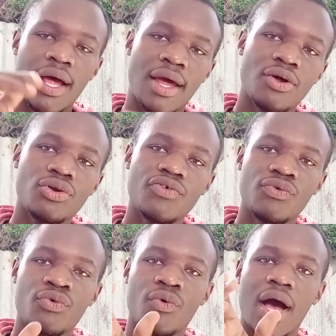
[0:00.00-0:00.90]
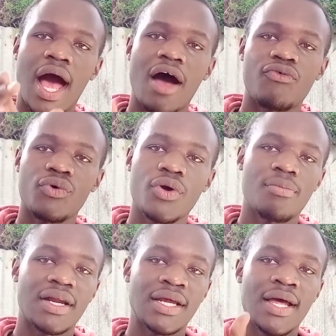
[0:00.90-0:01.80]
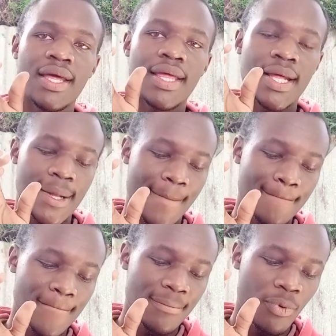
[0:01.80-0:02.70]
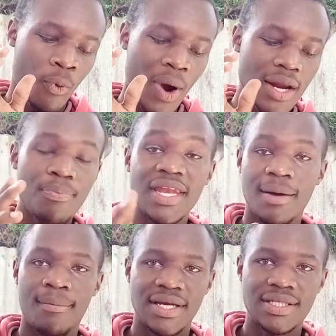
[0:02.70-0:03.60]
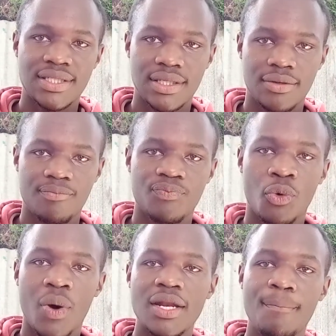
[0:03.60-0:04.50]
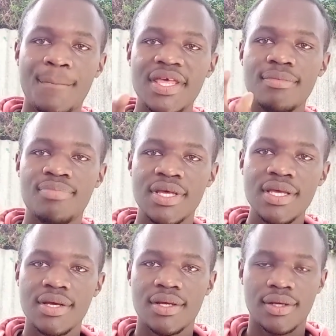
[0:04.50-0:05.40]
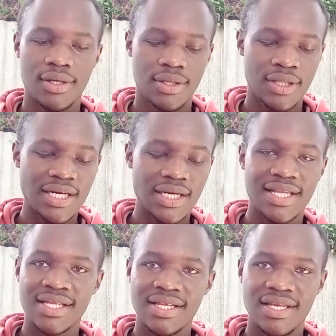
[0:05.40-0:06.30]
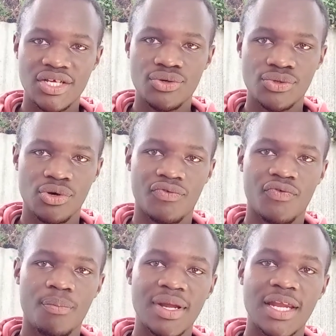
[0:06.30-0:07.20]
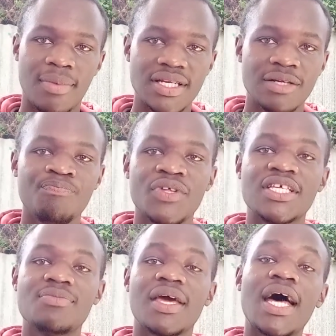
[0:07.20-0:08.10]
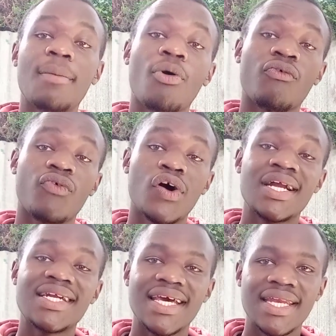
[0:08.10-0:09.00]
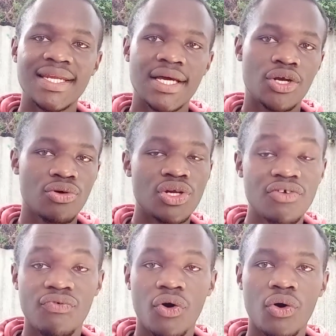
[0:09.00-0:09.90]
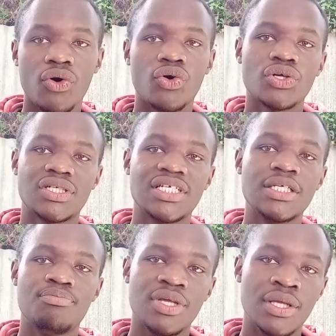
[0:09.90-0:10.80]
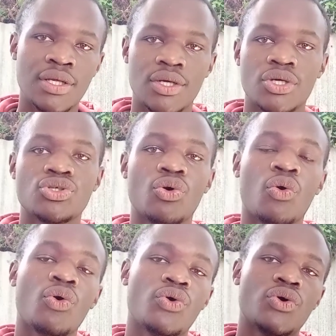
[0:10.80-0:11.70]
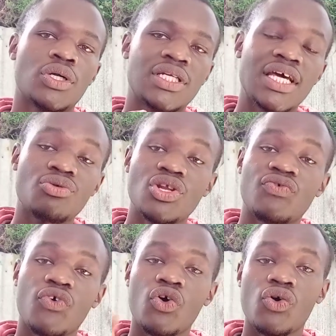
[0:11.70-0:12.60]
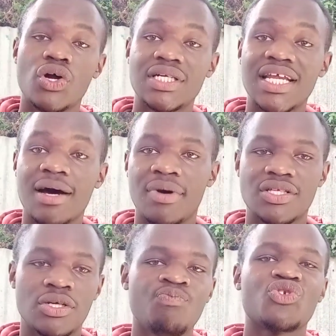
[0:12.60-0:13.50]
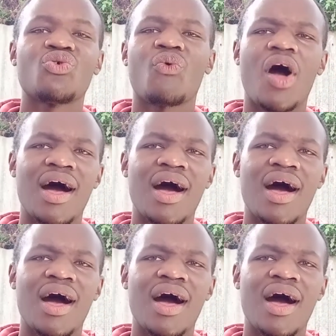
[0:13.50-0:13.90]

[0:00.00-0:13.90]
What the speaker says: I don't know if you are following, but 1 petabyte, 1 PB, that are the initials of petabyte, is made up of 1024 TB. So 1024 terabytes. So